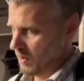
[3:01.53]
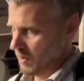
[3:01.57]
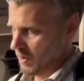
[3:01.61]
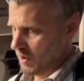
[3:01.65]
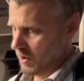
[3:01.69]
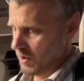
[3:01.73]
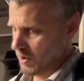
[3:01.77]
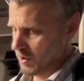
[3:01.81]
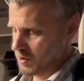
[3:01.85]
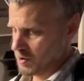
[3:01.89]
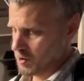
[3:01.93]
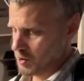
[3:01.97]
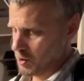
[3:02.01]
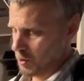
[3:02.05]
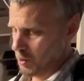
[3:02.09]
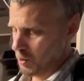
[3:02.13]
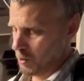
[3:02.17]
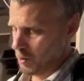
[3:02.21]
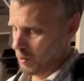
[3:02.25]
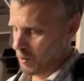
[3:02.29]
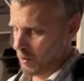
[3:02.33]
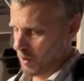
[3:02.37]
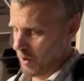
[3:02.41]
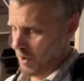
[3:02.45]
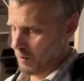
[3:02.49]
and
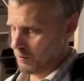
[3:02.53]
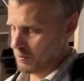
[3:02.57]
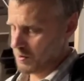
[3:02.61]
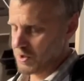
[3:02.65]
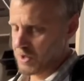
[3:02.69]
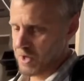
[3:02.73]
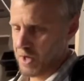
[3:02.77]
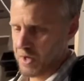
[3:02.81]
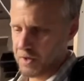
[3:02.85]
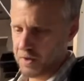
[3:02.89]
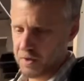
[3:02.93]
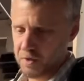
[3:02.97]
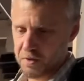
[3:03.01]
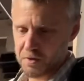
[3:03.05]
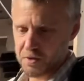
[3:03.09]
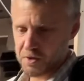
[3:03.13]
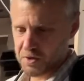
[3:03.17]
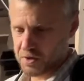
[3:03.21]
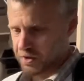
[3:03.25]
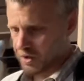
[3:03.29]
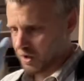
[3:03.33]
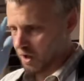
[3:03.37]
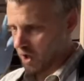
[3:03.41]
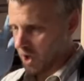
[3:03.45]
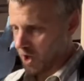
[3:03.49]
so I was getting
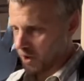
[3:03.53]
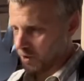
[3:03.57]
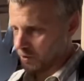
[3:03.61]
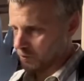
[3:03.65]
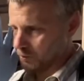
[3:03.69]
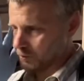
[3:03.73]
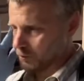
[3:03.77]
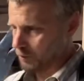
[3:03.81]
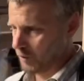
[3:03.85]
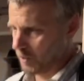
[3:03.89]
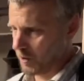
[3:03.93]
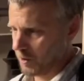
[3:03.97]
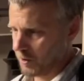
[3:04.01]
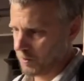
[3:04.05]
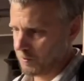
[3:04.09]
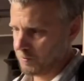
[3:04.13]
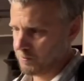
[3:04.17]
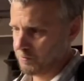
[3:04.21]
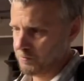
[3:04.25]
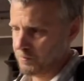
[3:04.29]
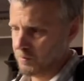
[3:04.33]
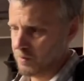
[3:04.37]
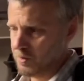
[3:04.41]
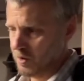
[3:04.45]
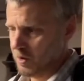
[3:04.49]
just a lot of
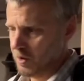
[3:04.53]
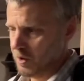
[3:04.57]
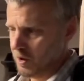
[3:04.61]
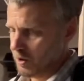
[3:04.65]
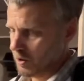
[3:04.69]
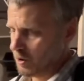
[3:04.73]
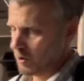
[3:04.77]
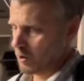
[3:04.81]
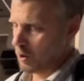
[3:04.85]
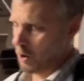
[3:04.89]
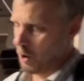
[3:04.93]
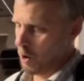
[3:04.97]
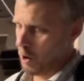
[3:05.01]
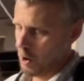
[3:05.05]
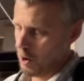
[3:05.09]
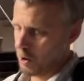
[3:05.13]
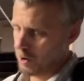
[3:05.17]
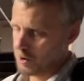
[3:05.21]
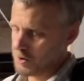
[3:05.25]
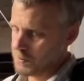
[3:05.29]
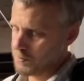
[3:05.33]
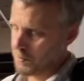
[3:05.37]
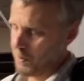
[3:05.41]
clogs.